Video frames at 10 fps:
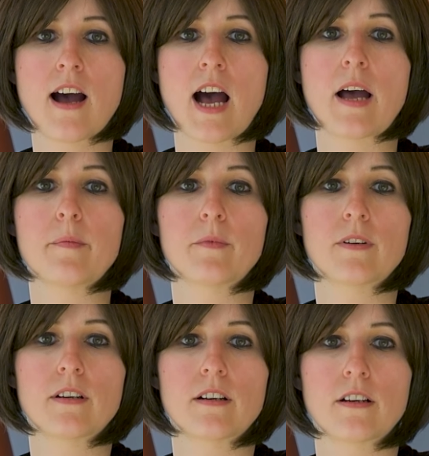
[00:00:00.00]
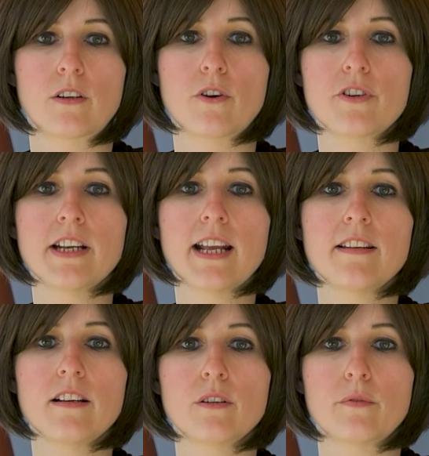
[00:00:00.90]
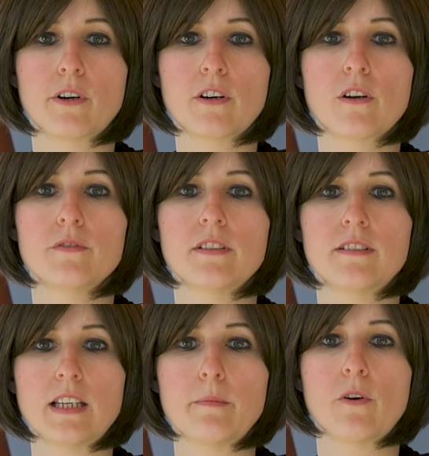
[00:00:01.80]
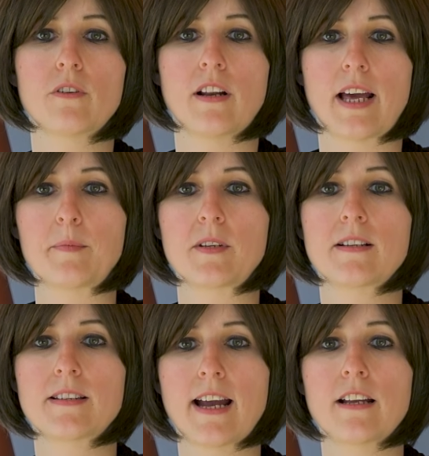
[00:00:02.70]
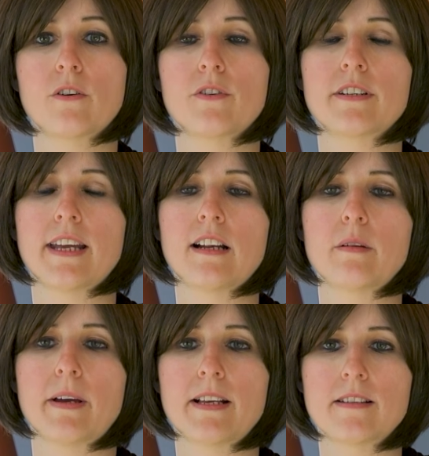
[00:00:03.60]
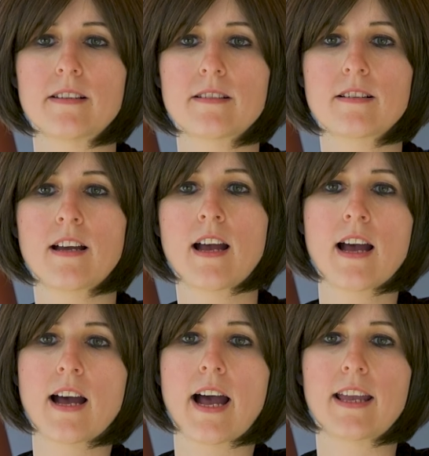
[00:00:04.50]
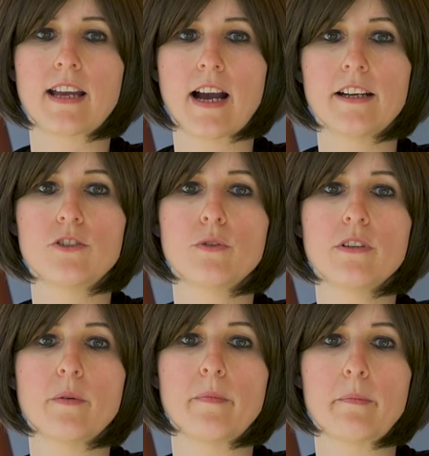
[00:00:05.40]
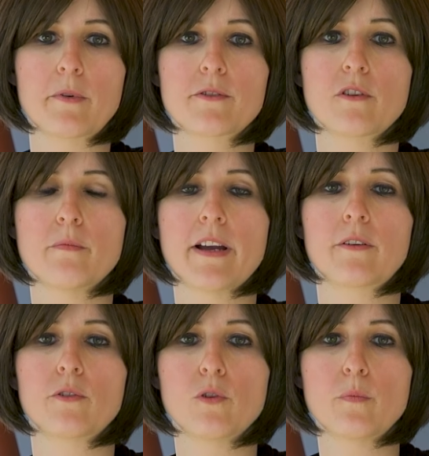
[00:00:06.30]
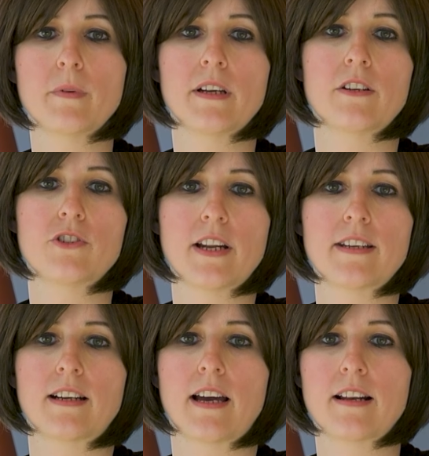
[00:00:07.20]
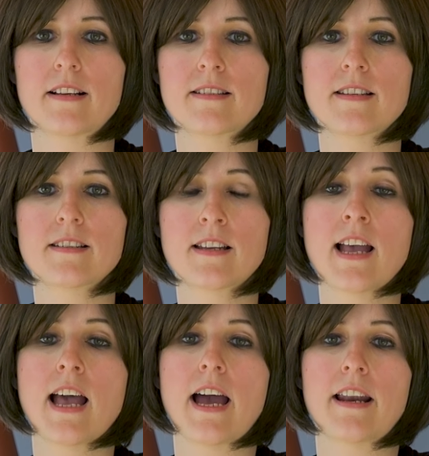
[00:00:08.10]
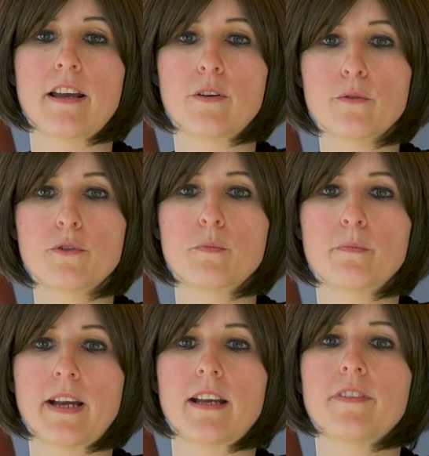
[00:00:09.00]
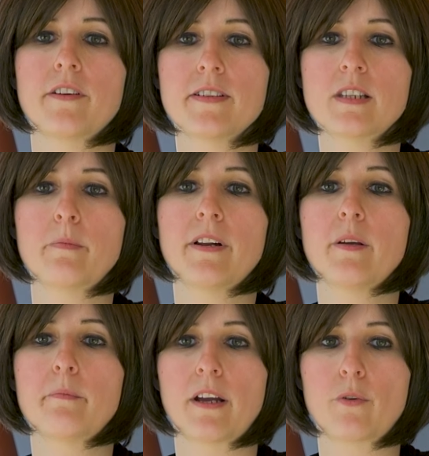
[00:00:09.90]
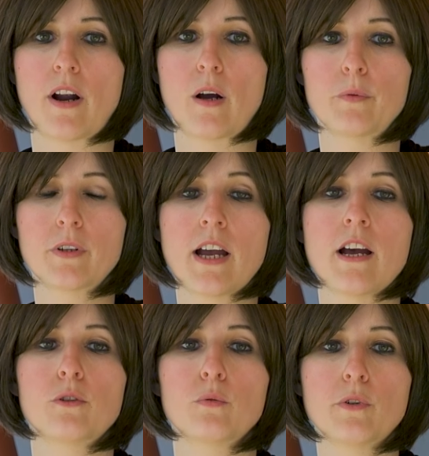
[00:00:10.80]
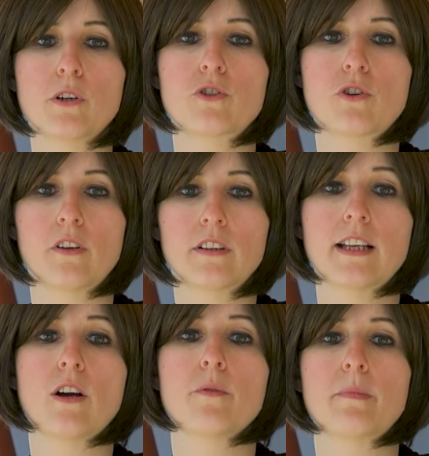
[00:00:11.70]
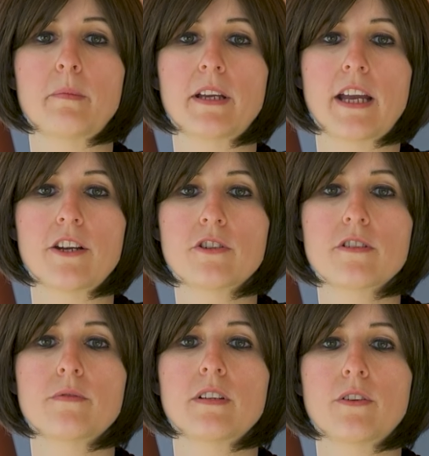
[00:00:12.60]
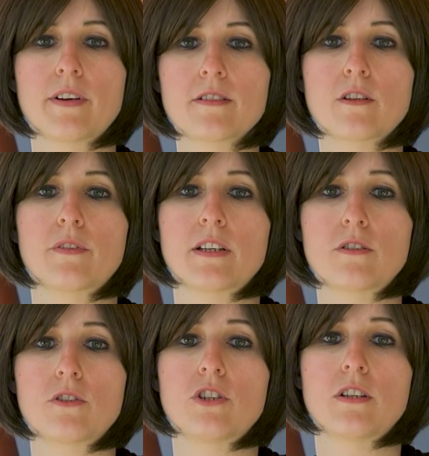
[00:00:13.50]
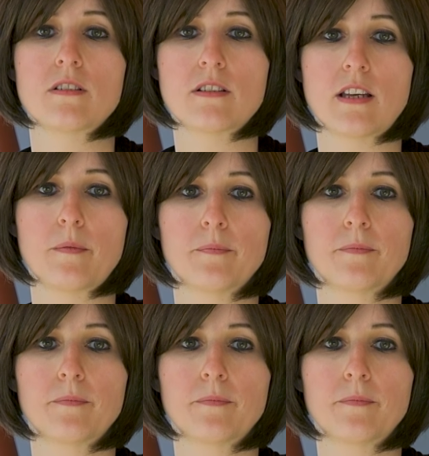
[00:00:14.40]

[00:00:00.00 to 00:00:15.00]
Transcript: I'm coordinating the work of the team on the Leipzig site on a daily basis. I guide junior members of my group in genetic analysis, and I use my interdisciplinary background to work jointly on publications with the rest of HistoGenes team.